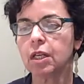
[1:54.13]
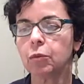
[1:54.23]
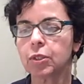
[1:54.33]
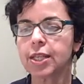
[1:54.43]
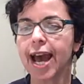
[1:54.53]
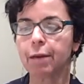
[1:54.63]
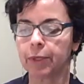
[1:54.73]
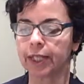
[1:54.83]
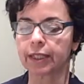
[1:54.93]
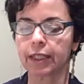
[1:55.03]
and what's
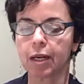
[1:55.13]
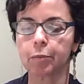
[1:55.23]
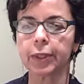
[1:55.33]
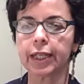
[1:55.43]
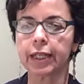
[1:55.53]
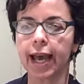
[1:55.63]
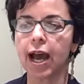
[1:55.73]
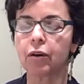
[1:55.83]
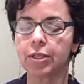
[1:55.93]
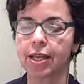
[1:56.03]
happening at the company
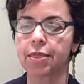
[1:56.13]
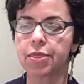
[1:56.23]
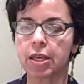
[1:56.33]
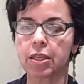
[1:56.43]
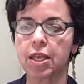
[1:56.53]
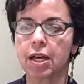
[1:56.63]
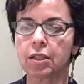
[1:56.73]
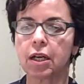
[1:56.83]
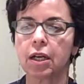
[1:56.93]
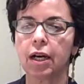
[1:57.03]
now is I think that
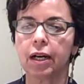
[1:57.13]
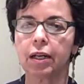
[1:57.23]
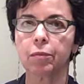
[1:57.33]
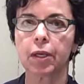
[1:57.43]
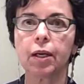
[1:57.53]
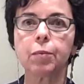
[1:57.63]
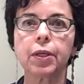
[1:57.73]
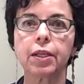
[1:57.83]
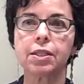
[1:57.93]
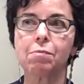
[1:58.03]
um, the
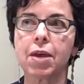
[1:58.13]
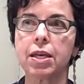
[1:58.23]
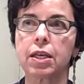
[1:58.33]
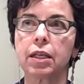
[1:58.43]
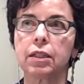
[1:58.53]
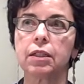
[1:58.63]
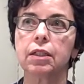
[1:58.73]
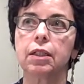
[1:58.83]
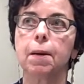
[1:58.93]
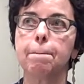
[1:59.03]
company is making
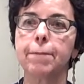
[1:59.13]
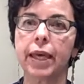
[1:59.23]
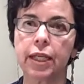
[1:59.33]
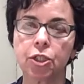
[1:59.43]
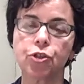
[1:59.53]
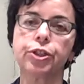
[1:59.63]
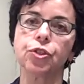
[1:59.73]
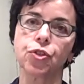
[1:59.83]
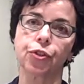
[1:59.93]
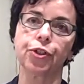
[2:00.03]
a major
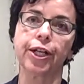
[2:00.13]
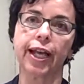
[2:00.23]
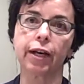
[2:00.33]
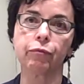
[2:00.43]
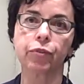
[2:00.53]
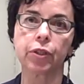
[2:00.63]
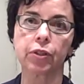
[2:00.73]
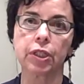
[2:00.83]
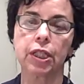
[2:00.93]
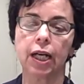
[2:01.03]
concerted
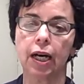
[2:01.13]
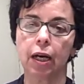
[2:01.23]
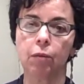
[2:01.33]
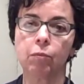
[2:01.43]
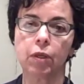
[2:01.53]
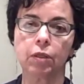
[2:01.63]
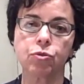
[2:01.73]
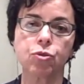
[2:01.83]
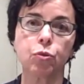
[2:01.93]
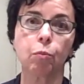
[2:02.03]
effort um,
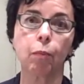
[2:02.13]
to